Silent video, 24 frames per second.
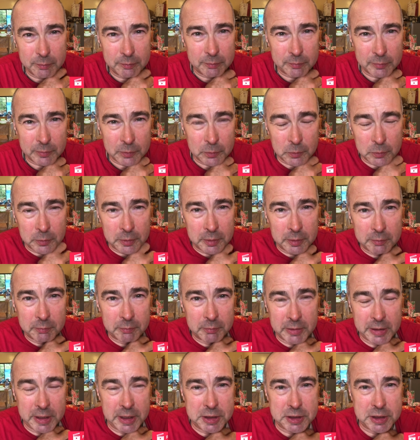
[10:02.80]
all the
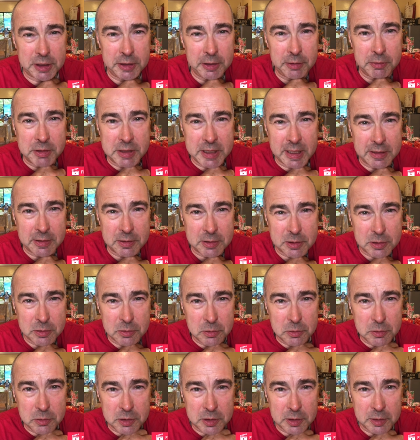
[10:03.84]
kitchen
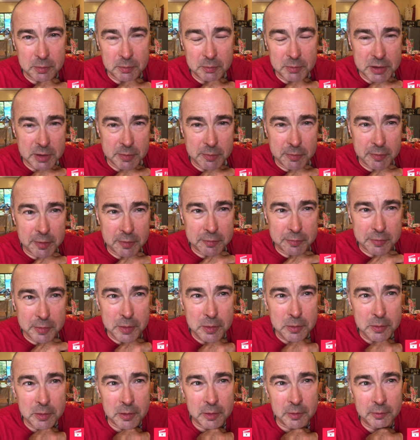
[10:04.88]
utensils and some of our
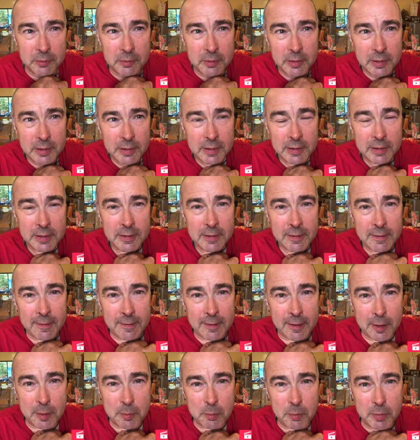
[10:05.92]
food on,
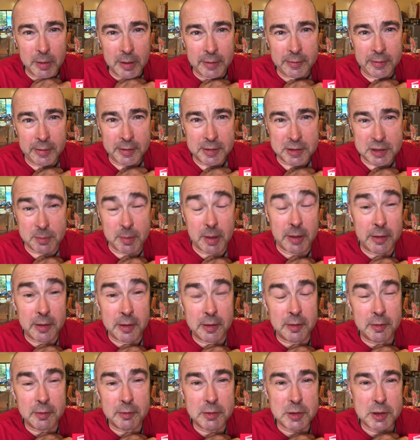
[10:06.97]
and then some
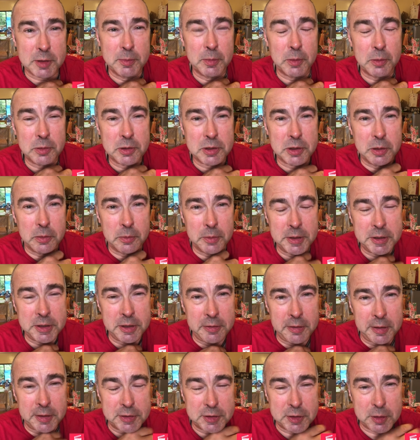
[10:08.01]
other small storage
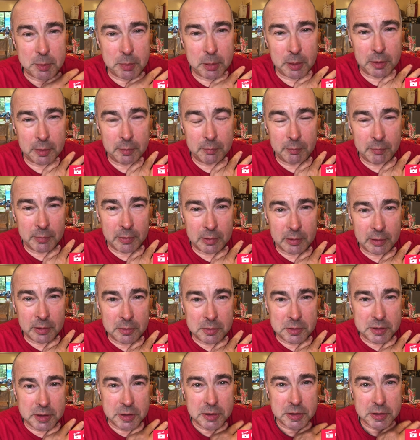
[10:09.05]
units to put
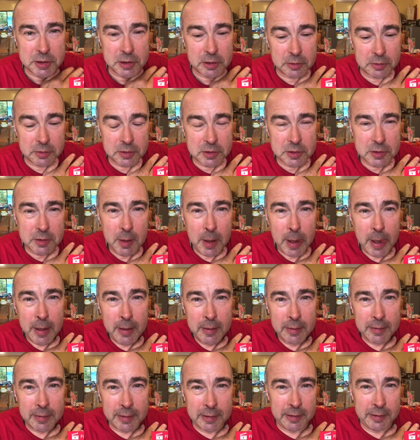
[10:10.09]
odds and sods.
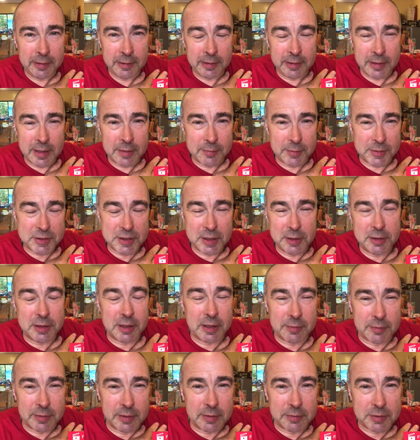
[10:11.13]
You never seem to
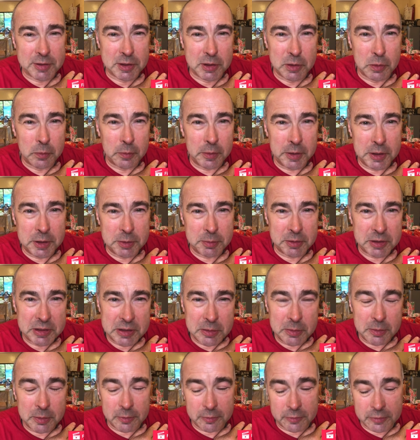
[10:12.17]
have enough storage. We
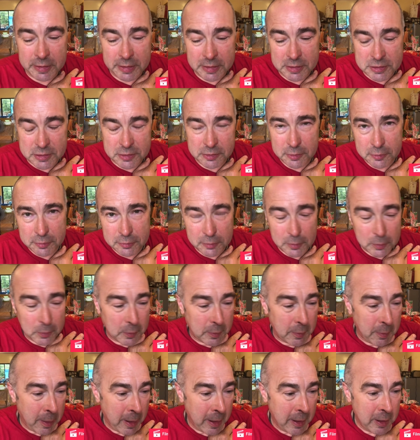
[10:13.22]
still got things on the floor.
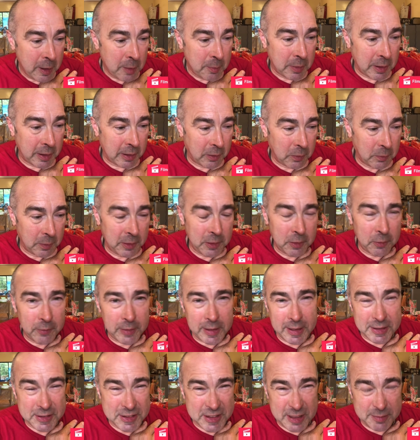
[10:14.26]
But all in all,
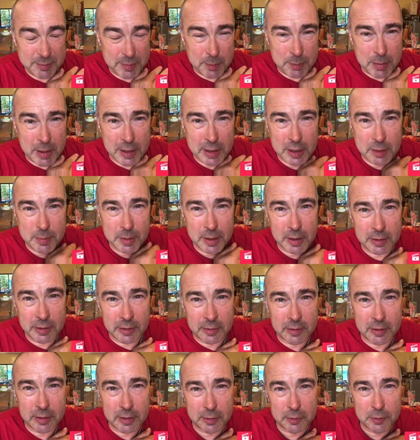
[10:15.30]
that set me back about
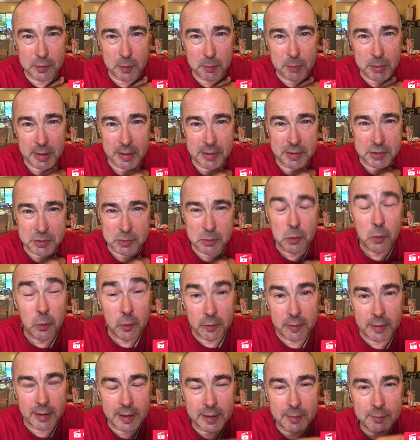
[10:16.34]
another £100 for all
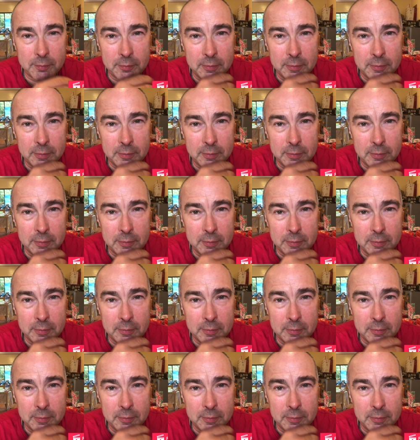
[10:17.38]
of that.